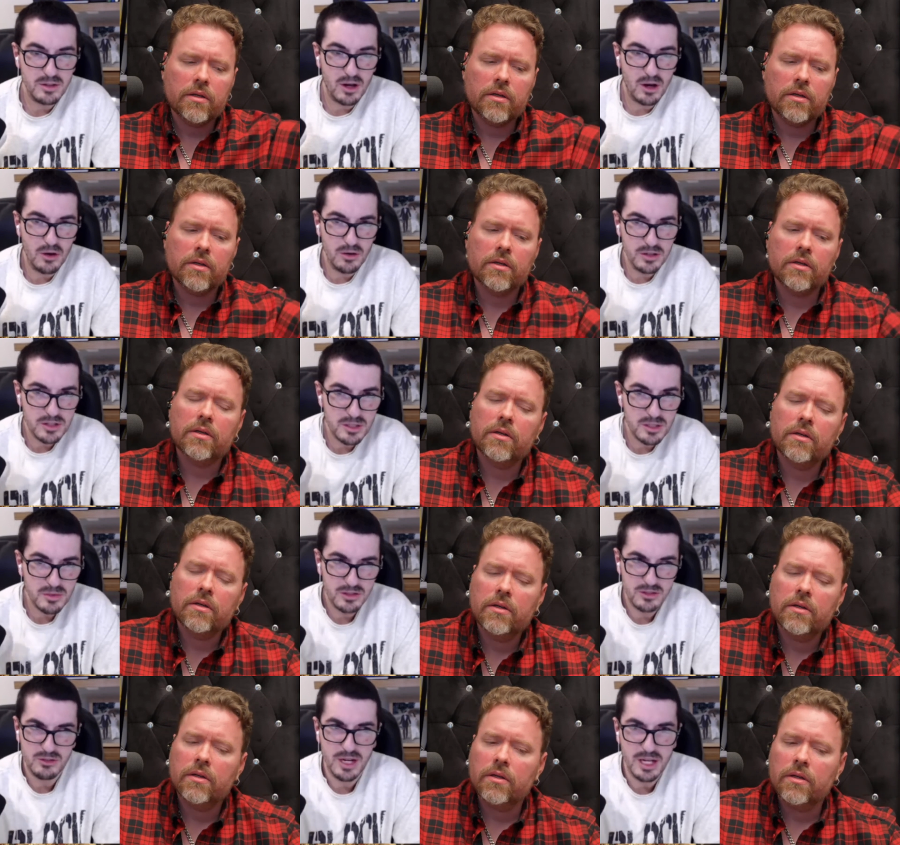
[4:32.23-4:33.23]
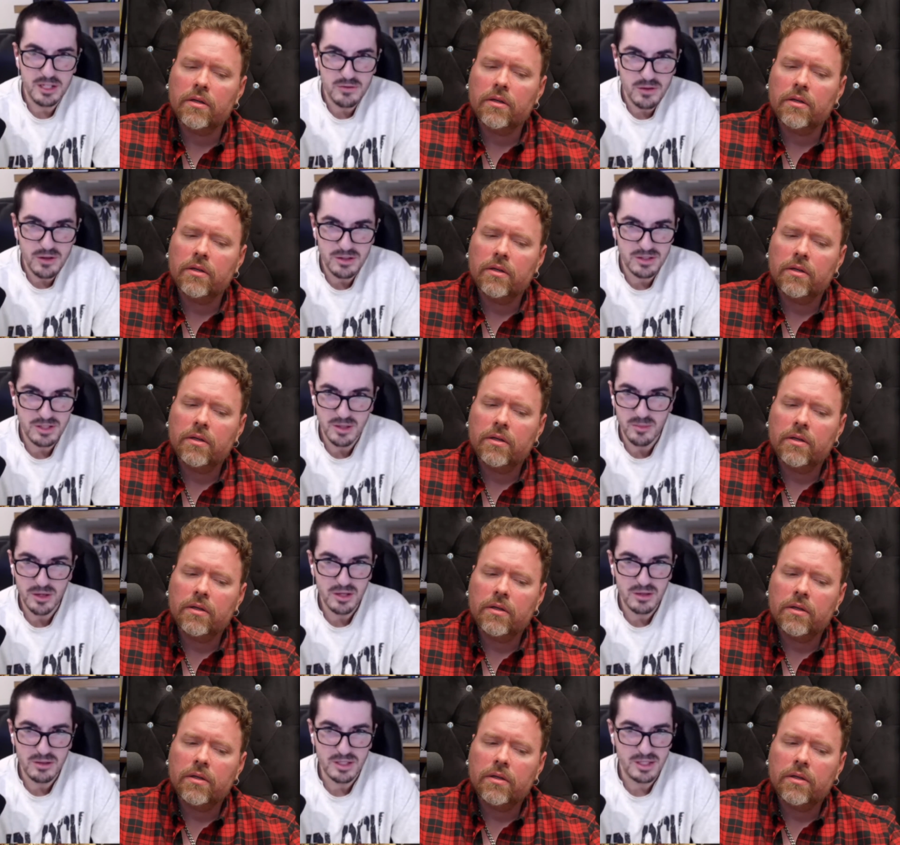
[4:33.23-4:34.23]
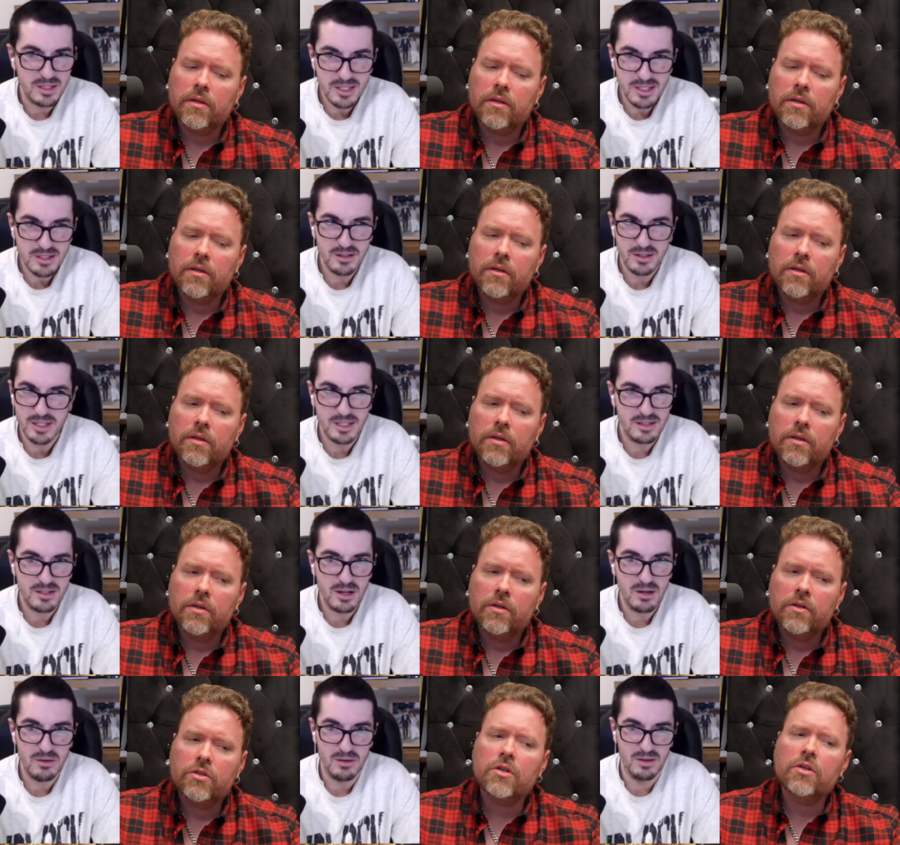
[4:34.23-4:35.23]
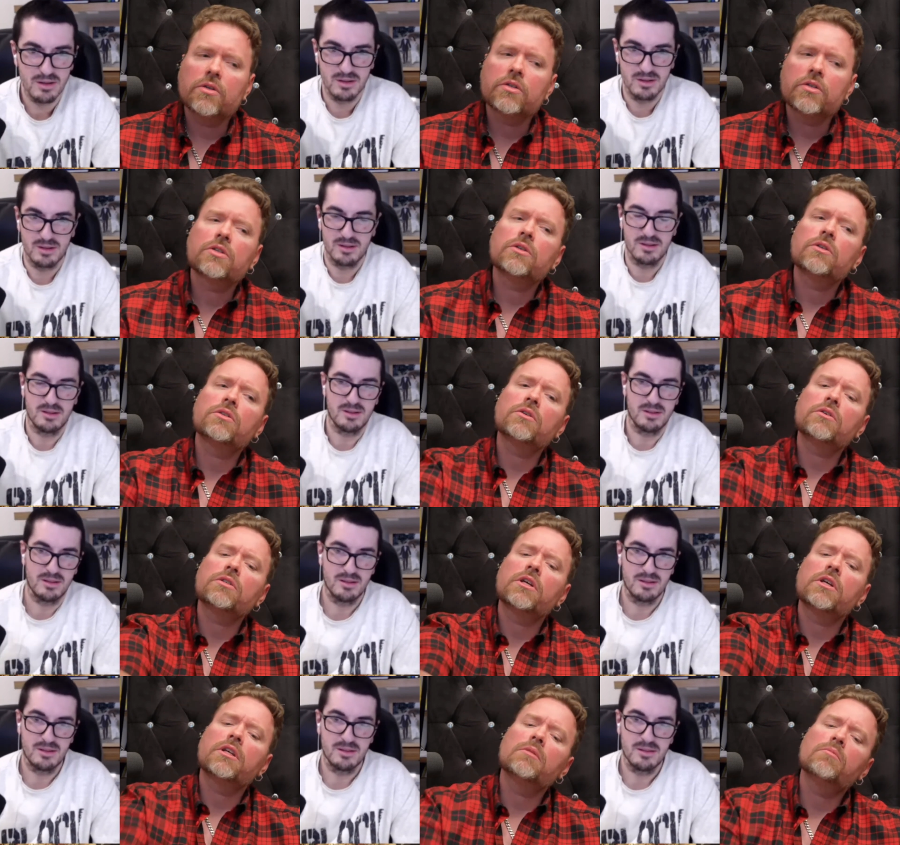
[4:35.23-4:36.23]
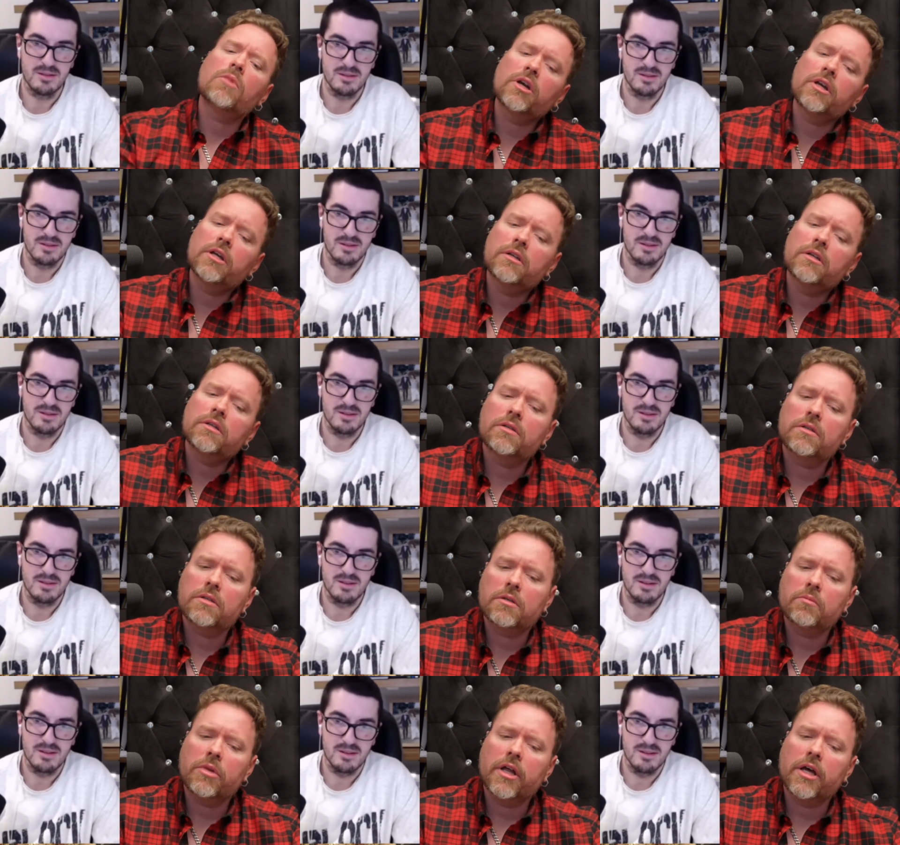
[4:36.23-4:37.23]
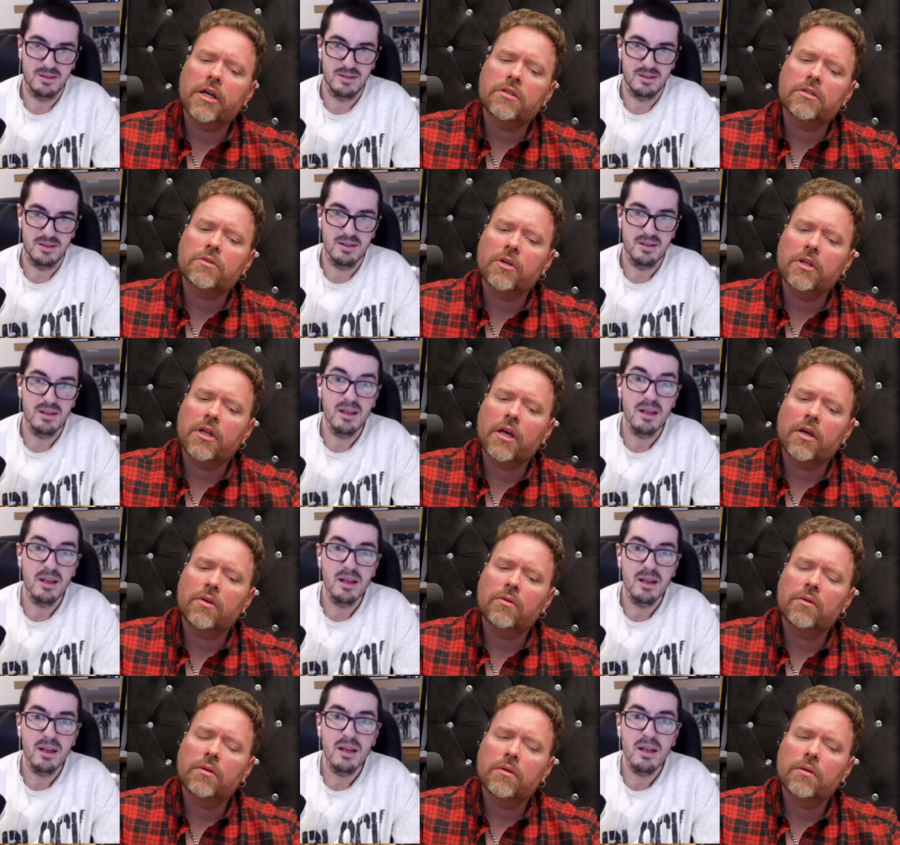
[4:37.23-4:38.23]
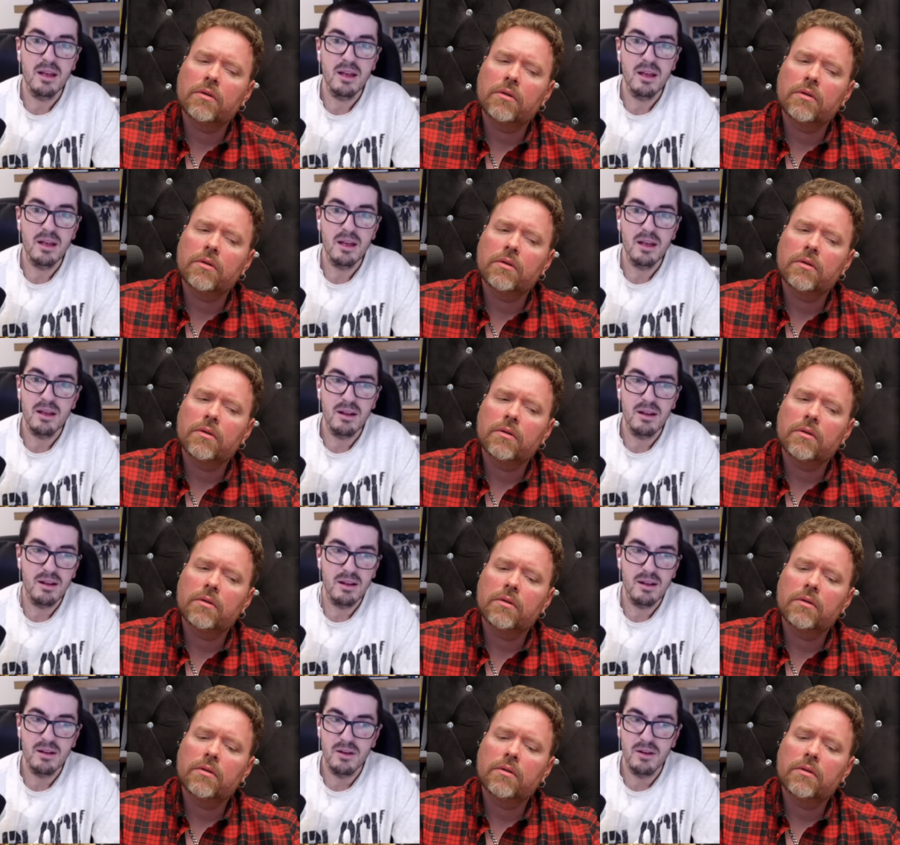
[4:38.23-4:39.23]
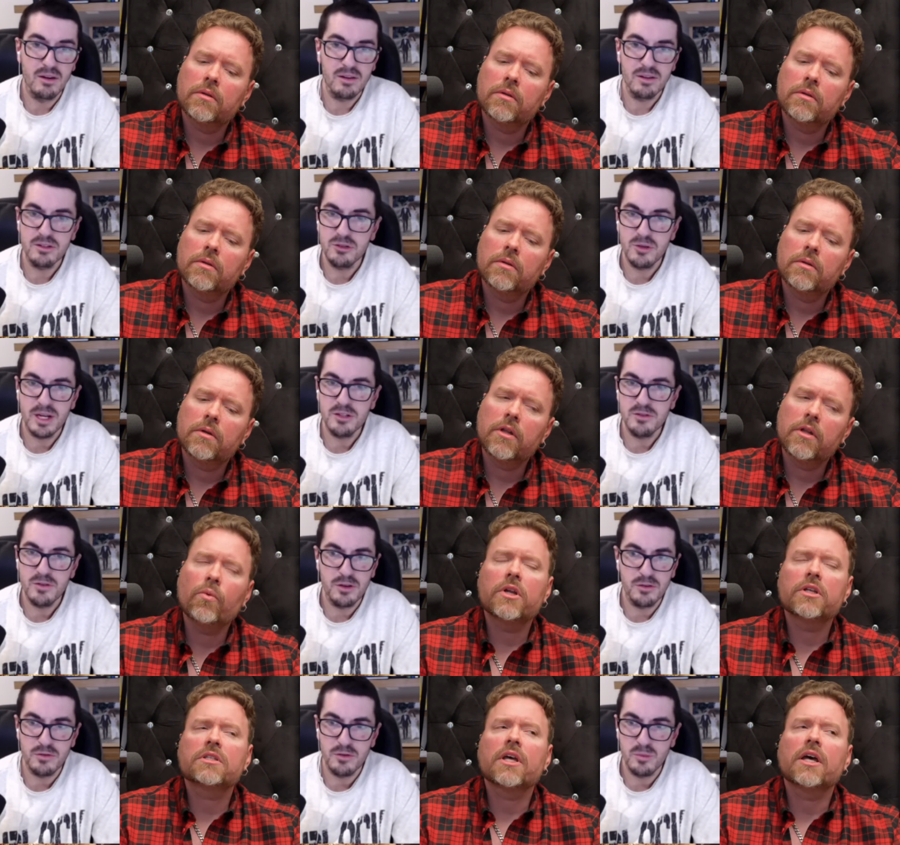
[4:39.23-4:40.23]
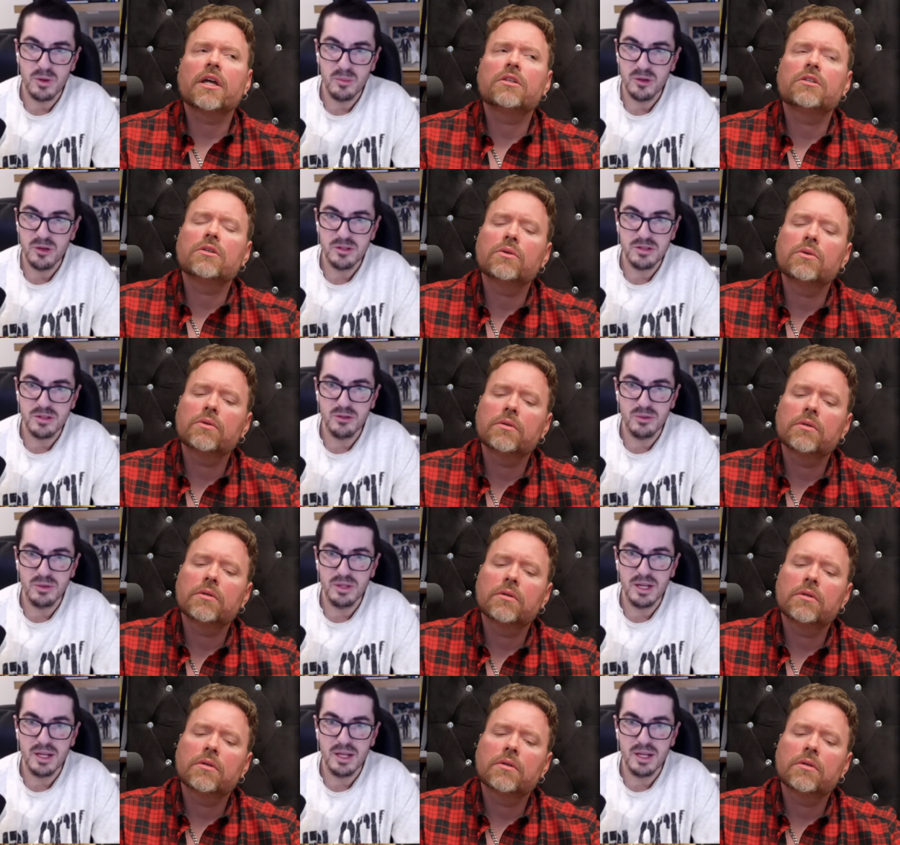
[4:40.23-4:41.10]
Speaker 1: the ownership got transferred to someone else. It did not get sold. So you're
Speaker 2: so you're saying the market supply just went down.
Speaker 1: No, it got transferred and what does that from one do? person to